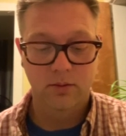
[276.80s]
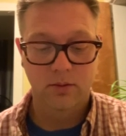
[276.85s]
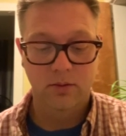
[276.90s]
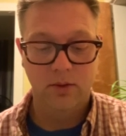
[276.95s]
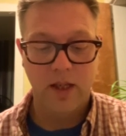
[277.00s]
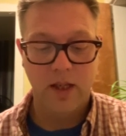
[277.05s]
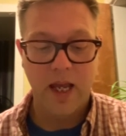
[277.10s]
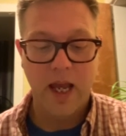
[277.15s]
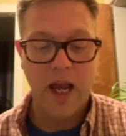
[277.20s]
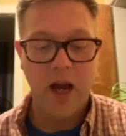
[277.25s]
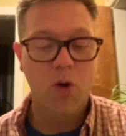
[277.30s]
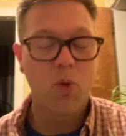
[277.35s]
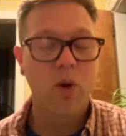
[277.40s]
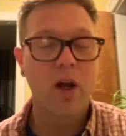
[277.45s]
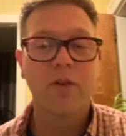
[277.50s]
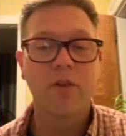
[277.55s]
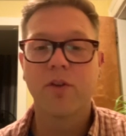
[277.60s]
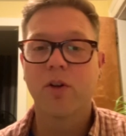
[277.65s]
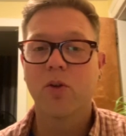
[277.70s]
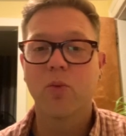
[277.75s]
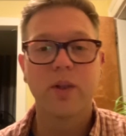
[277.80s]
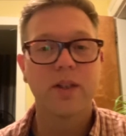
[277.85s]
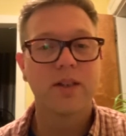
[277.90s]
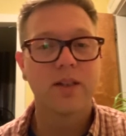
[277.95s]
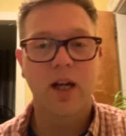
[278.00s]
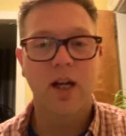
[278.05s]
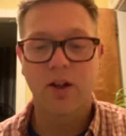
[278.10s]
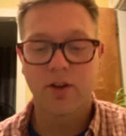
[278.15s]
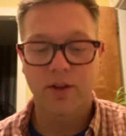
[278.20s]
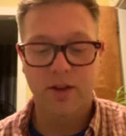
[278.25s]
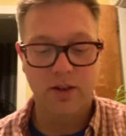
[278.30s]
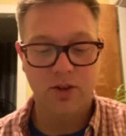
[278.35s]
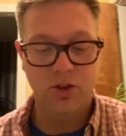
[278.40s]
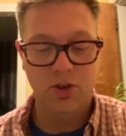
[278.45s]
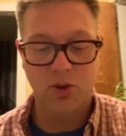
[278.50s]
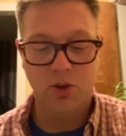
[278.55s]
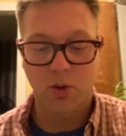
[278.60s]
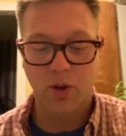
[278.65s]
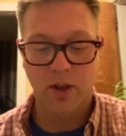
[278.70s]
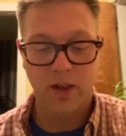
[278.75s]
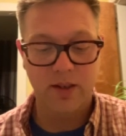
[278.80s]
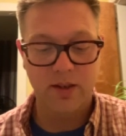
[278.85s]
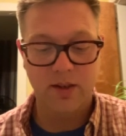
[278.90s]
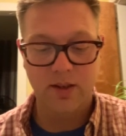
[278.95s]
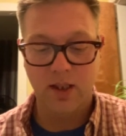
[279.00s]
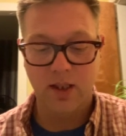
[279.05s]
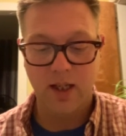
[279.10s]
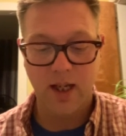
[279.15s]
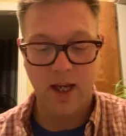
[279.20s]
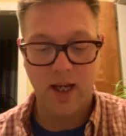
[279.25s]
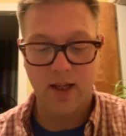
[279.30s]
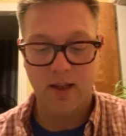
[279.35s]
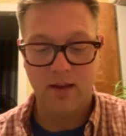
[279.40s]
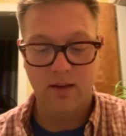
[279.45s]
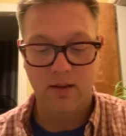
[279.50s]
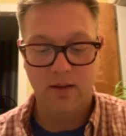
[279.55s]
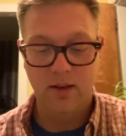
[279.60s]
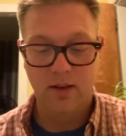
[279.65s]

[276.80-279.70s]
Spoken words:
However we tell these stories today,